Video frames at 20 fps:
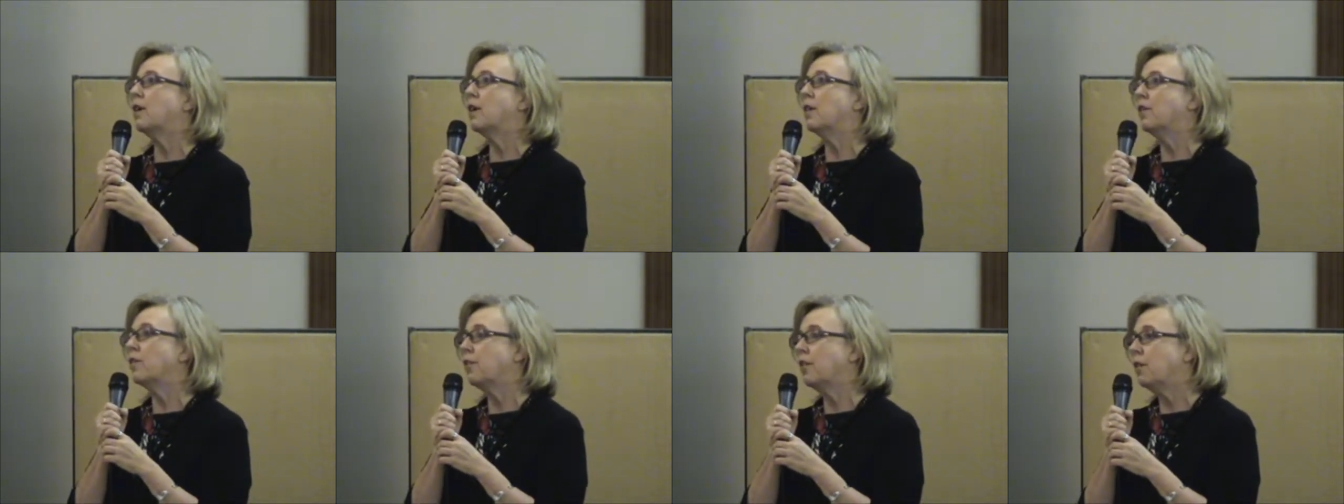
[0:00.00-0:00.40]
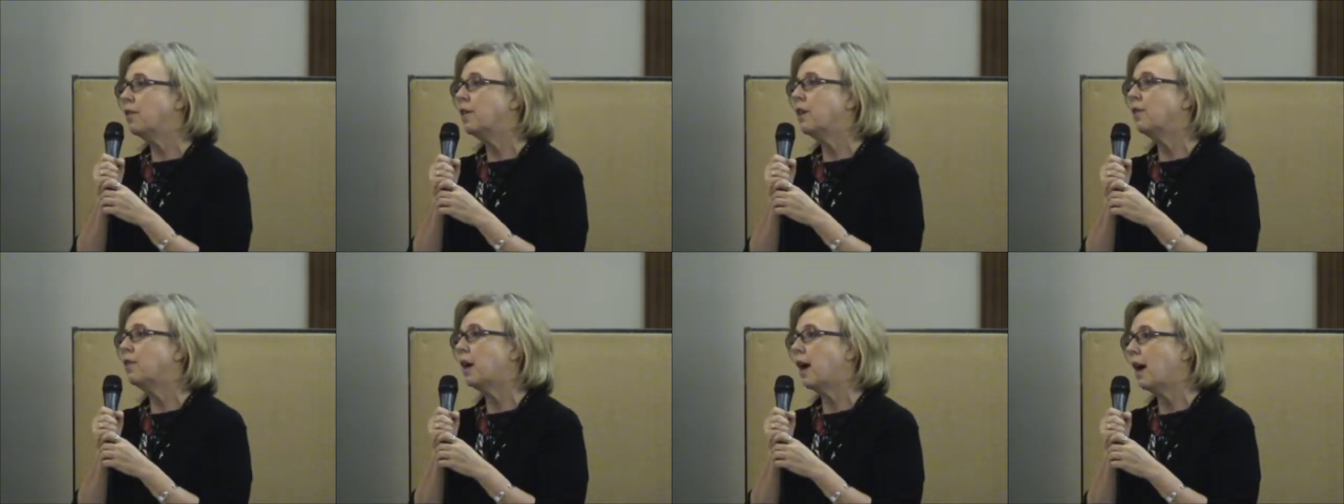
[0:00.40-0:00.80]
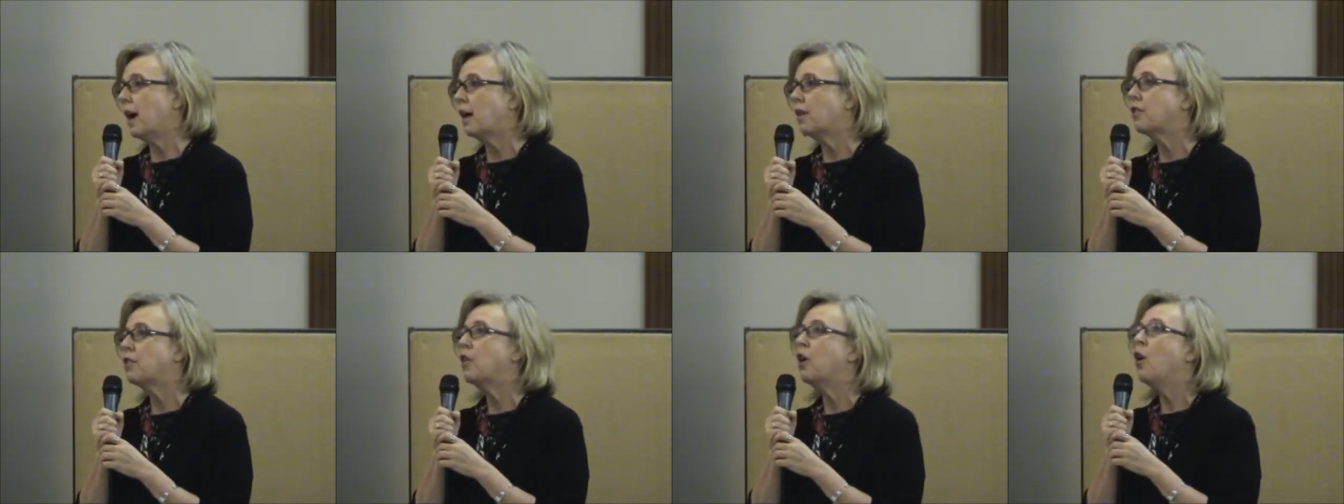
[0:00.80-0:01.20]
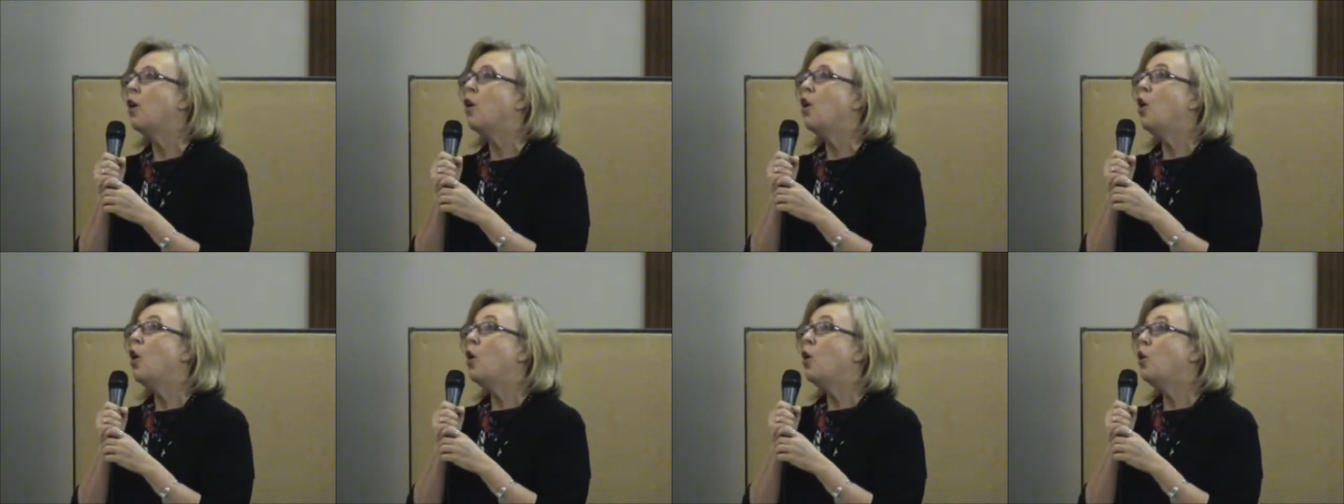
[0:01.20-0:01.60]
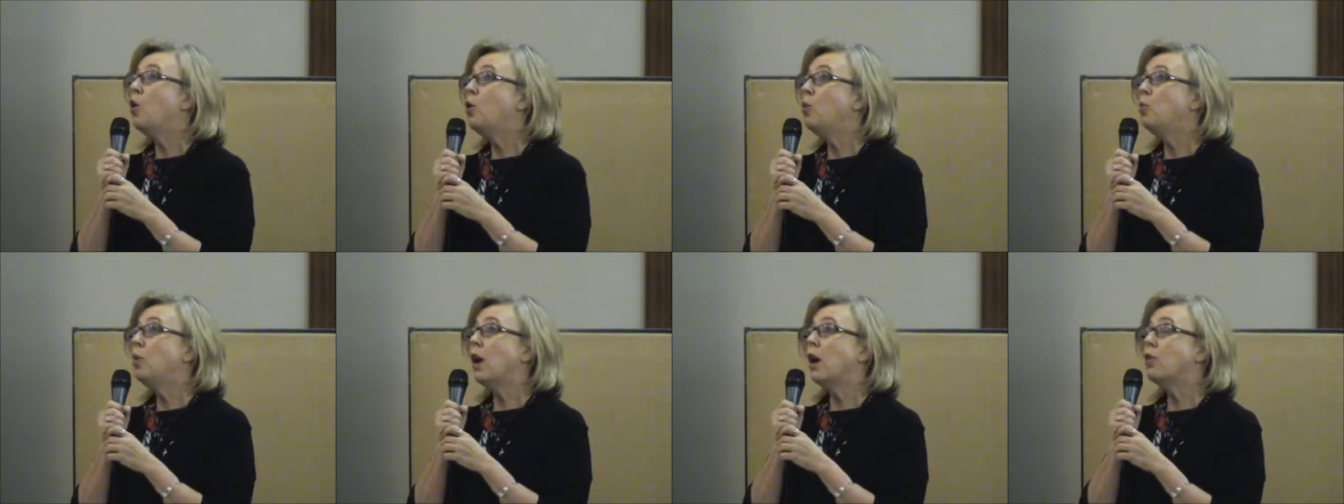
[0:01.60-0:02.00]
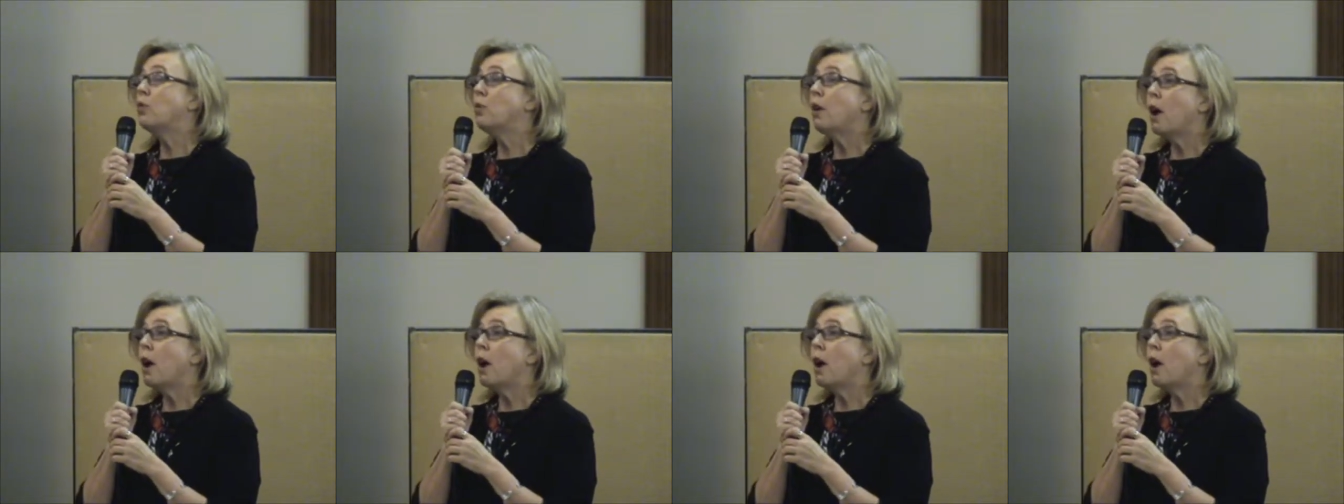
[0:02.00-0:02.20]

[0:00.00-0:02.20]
conservative hacks who run